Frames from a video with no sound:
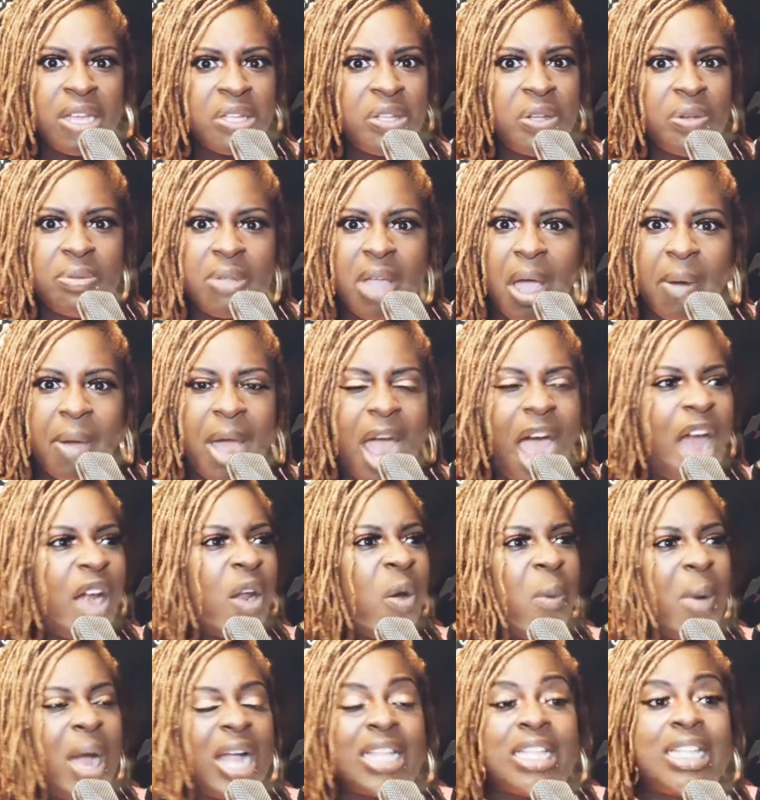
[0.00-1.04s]
You know, I
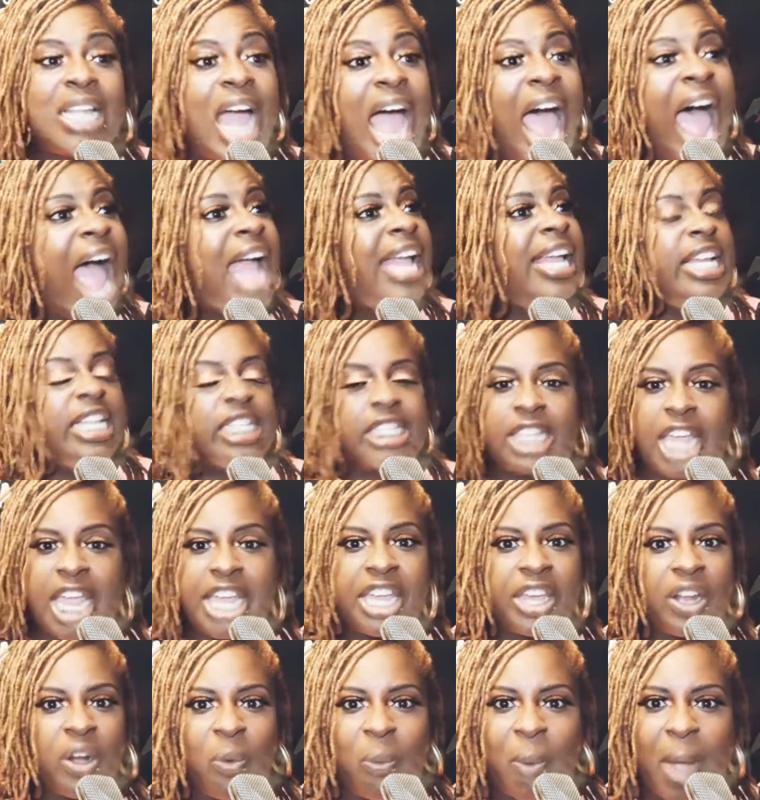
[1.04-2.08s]
don't want, no, I can
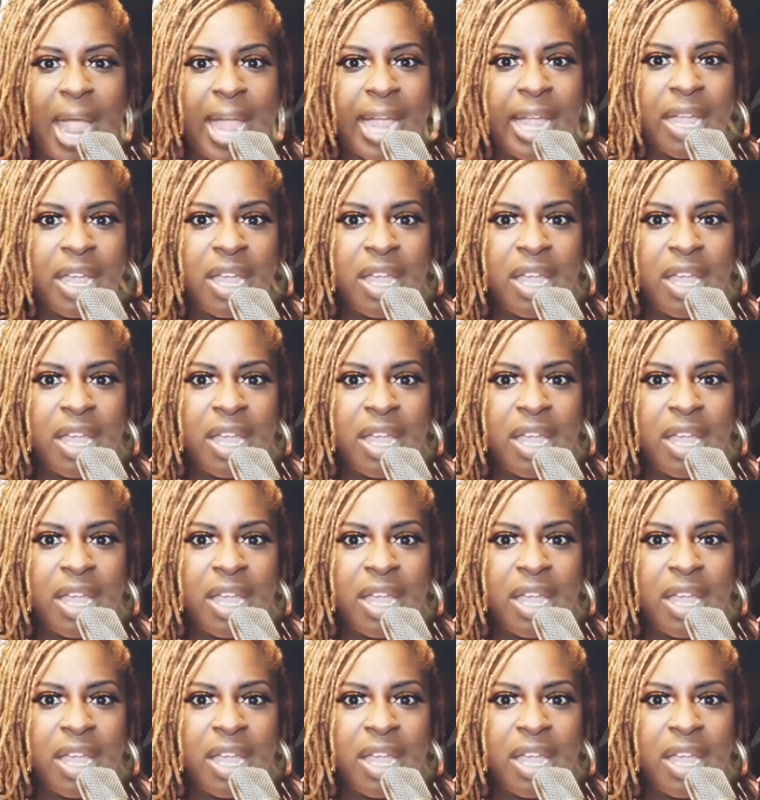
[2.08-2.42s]
take it away